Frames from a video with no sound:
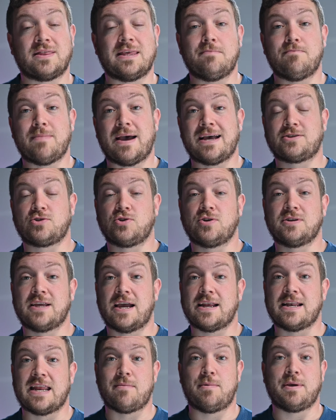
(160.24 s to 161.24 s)
the Master and
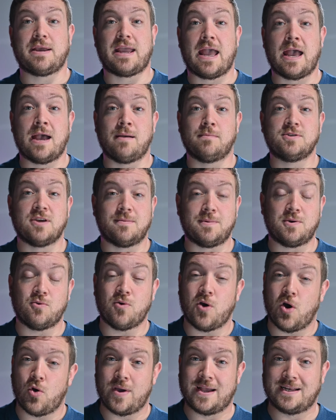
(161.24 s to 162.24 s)
Dynamic
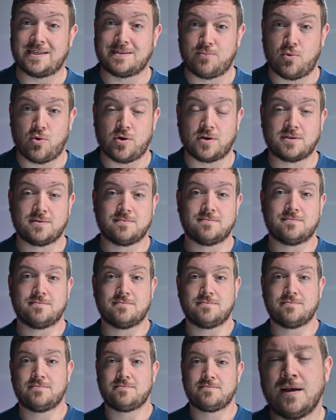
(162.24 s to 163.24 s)
MW08 Sport.
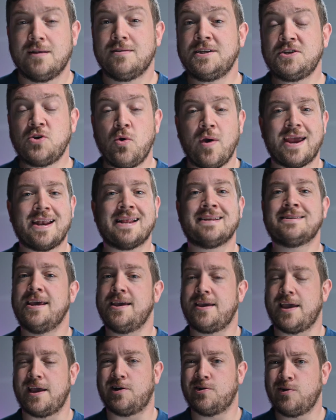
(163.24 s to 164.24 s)
Let's go ahead and
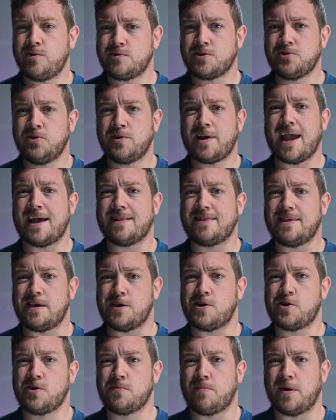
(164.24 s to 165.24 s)
take a closer look at the
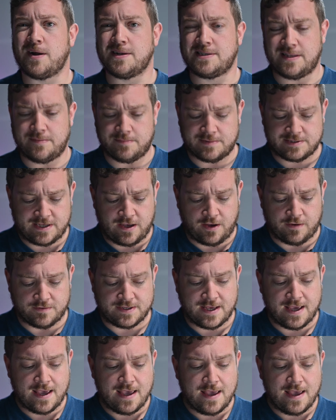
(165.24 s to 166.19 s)
earbuds themselves.